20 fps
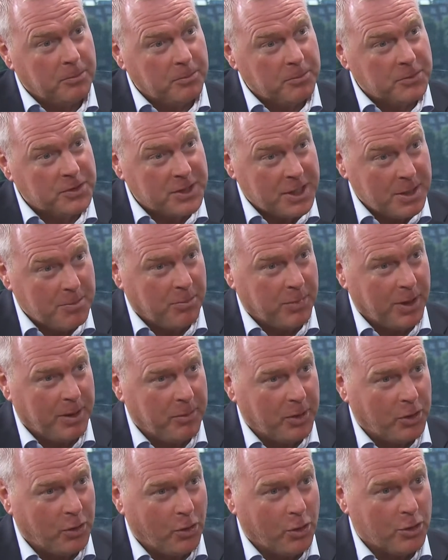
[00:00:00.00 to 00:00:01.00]
simply
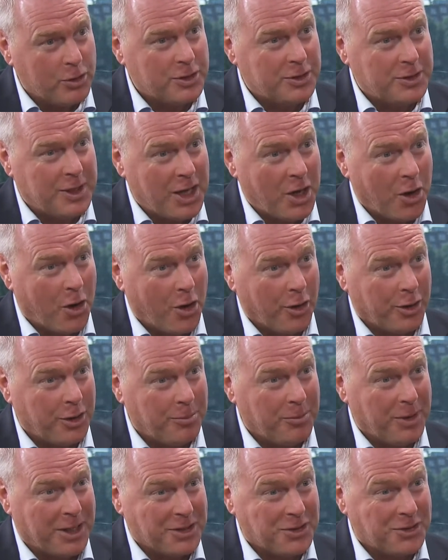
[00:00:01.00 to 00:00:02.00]
because they are the
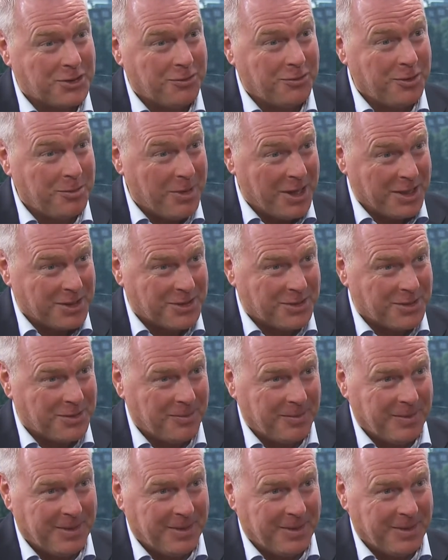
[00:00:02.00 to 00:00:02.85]
best of the best.